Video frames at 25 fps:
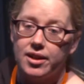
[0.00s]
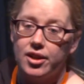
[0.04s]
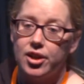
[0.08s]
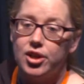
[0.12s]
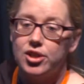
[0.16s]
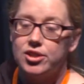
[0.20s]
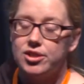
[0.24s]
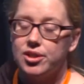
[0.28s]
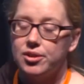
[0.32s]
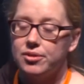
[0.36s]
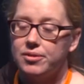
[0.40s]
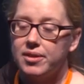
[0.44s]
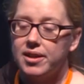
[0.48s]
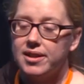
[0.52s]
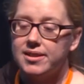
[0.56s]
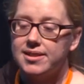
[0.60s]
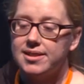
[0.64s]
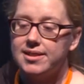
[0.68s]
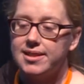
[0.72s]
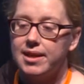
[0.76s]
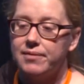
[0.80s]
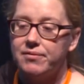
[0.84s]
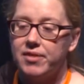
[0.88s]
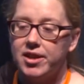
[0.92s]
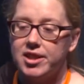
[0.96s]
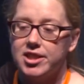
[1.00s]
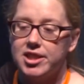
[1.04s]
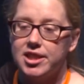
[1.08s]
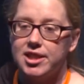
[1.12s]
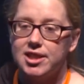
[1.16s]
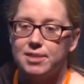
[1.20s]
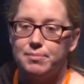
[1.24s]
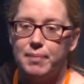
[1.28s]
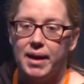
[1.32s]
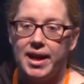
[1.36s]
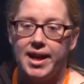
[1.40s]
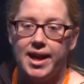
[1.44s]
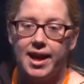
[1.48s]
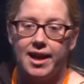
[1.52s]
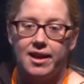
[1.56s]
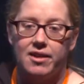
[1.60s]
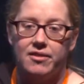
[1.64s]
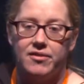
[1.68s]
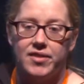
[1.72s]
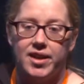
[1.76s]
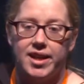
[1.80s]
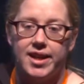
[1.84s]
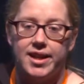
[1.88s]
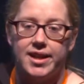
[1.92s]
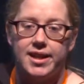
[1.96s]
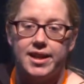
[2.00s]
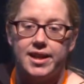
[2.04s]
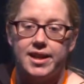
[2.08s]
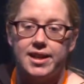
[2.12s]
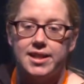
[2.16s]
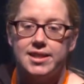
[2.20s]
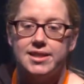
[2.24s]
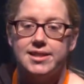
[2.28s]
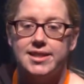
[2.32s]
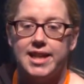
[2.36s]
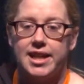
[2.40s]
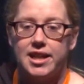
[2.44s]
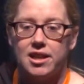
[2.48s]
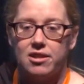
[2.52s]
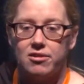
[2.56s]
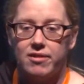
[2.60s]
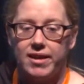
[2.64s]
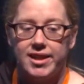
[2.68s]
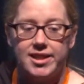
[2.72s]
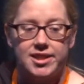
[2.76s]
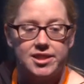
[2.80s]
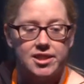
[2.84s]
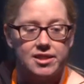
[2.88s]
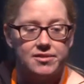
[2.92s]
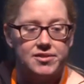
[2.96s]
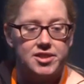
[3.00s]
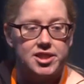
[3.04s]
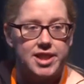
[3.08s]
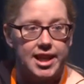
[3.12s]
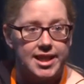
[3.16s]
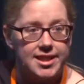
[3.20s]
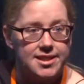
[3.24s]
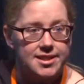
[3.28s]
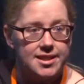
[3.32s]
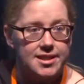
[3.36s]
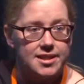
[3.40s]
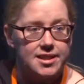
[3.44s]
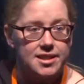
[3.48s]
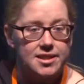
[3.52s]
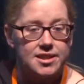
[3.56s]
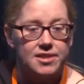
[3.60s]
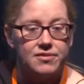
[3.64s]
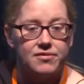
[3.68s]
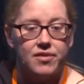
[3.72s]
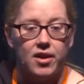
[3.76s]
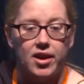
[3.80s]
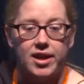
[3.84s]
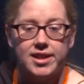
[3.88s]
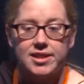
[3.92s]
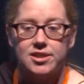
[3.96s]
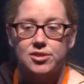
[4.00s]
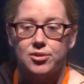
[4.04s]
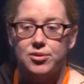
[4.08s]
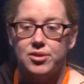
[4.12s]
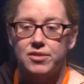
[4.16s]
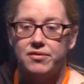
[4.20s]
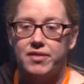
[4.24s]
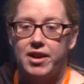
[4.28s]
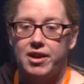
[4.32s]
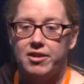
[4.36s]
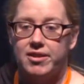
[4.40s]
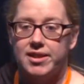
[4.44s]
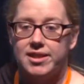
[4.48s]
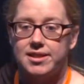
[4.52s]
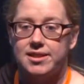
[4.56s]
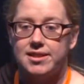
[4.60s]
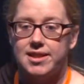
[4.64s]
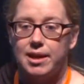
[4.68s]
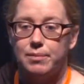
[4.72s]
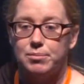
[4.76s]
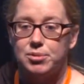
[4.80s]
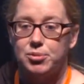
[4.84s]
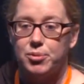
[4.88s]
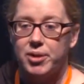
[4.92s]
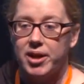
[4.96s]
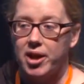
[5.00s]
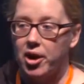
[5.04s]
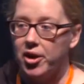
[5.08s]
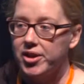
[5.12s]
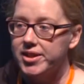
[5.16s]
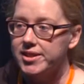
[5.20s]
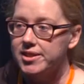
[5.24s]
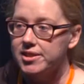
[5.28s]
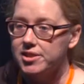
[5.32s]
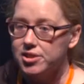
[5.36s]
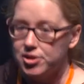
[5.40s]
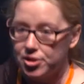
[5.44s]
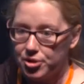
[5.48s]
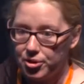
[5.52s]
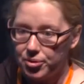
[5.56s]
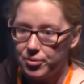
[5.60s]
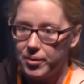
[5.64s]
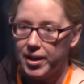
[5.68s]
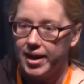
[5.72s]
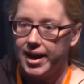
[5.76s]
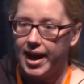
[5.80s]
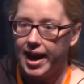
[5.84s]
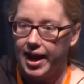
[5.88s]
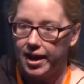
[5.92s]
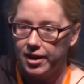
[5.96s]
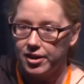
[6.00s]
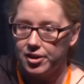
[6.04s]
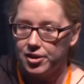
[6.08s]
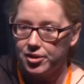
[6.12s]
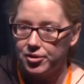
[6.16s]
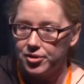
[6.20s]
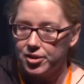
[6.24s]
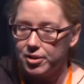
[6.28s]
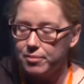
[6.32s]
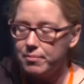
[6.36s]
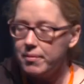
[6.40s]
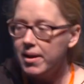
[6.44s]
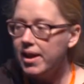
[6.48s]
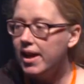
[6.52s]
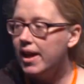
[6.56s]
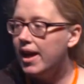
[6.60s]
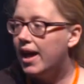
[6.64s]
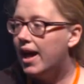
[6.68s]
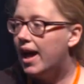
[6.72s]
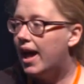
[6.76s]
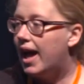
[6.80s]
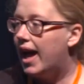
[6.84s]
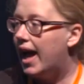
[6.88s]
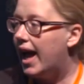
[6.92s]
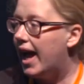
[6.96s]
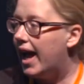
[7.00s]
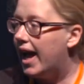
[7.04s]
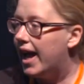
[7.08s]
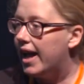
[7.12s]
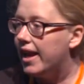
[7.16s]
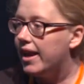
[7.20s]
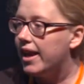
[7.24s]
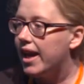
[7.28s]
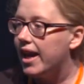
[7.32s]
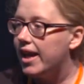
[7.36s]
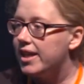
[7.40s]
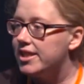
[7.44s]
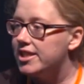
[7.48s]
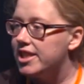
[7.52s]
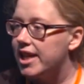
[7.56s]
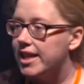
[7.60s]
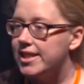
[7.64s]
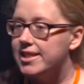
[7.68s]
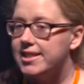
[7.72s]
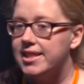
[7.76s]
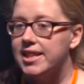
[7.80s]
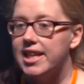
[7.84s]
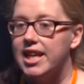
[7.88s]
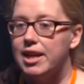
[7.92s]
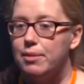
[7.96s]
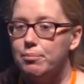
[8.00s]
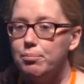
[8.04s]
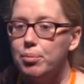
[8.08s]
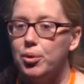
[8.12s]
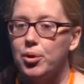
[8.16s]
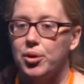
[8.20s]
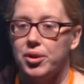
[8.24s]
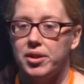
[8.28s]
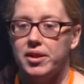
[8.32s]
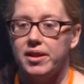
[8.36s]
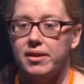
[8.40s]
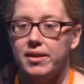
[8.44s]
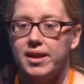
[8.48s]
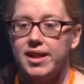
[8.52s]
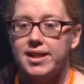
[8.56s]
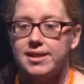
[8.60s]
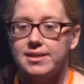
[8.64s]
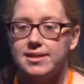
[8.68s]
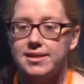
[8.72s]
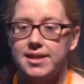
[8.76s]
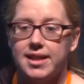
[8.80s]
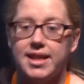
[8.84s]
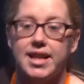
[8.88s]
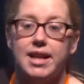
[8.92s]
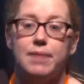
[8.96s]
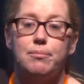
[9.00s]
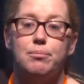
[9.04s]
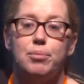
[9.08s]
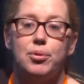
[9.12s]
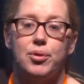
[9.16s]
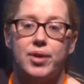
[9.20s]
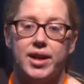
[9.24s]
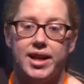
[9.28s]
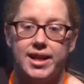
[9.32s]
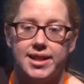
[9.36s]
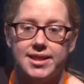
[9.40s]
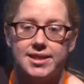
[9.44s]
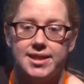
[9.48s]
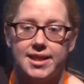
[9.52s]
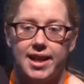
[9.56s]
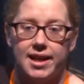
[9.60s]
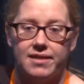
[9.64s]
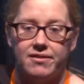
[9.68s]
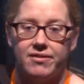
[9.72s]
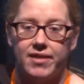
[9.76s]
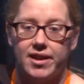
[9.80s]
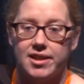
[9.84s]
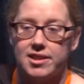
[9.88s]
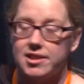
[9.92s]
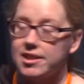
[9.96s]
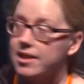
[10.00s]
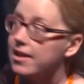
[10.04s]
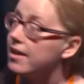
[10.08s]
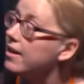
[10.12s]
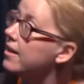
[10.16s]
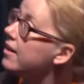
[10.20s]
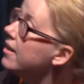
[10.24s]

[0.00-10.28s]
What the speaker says: so a step function is made out of a declaration of JSON that defines all the various steps we're going to do and how to do them, and a JSON input that is the input into that function.